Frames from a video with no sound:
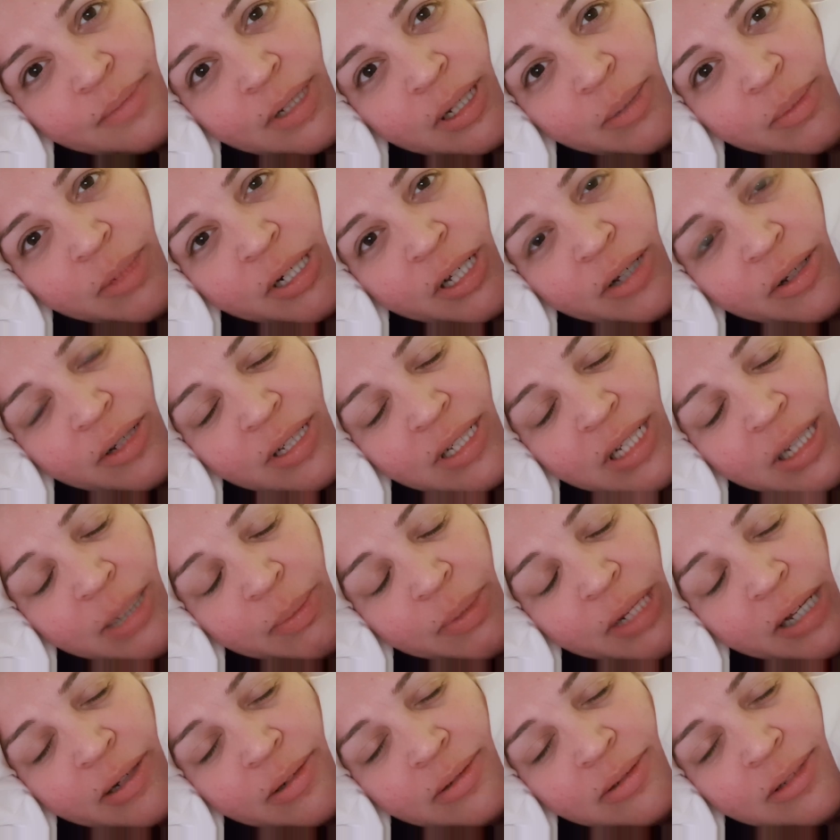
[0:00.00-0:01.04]
I'm gonna go to
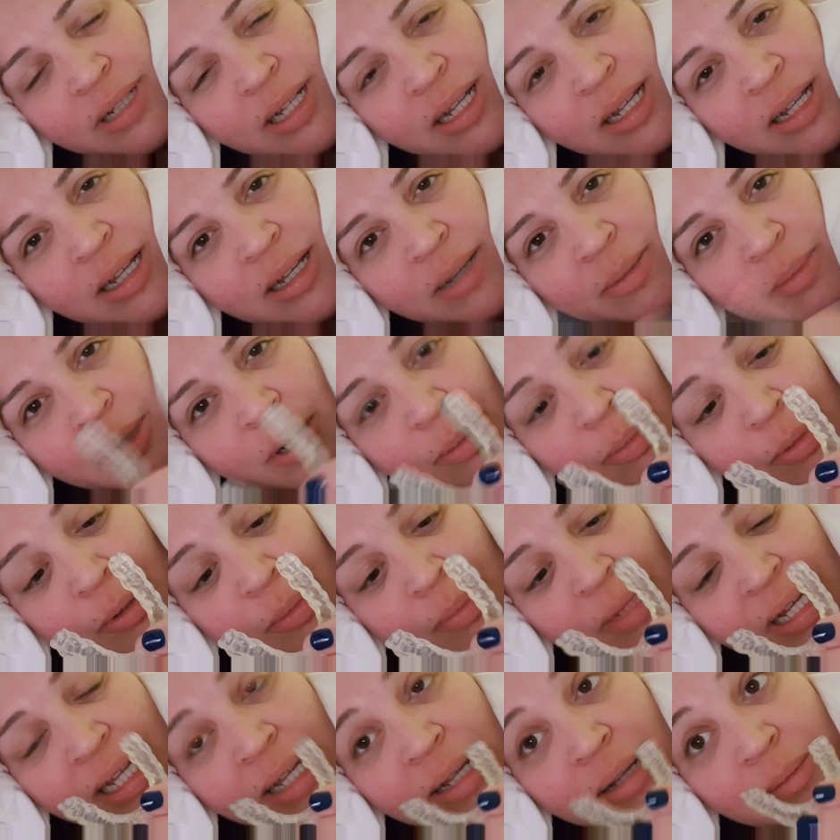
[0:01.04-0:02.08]
sleep now. I'm gonna put
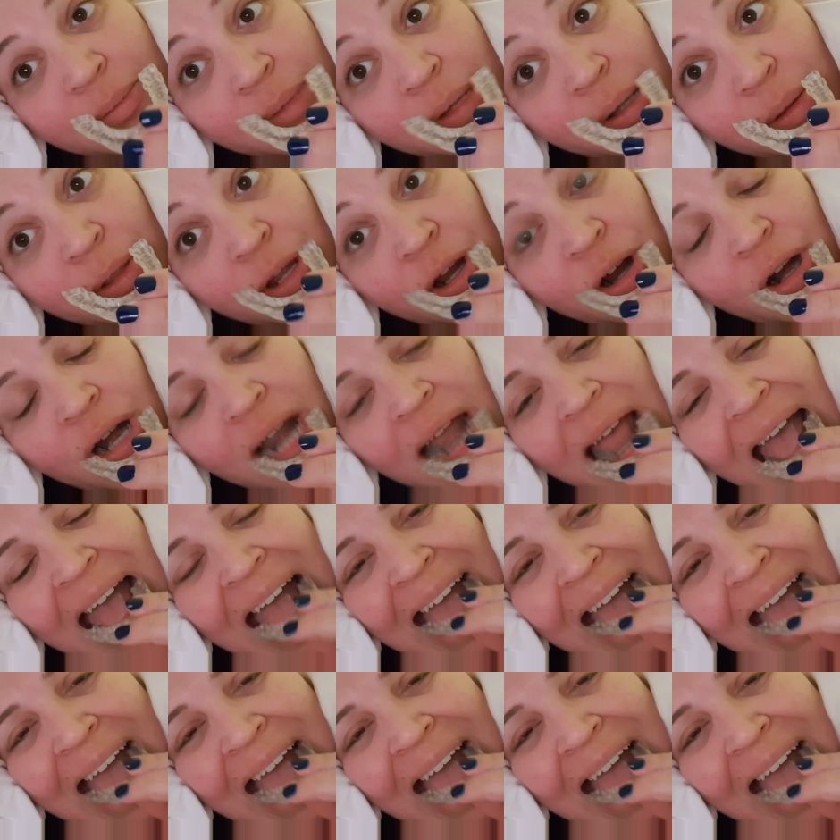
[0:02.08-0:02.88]
my mouth guard